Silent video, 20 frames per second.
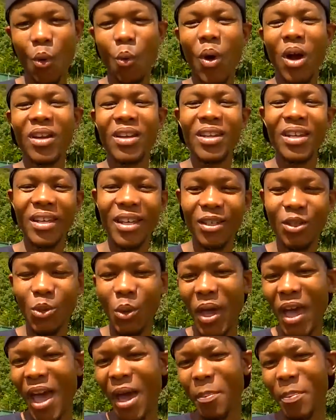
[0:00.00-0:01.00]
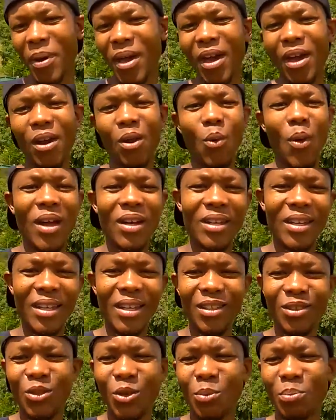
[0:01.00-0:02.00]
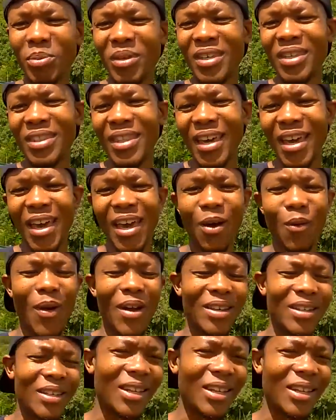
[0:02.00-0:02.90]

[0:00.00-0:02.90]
what needed to happen, what needed to be there,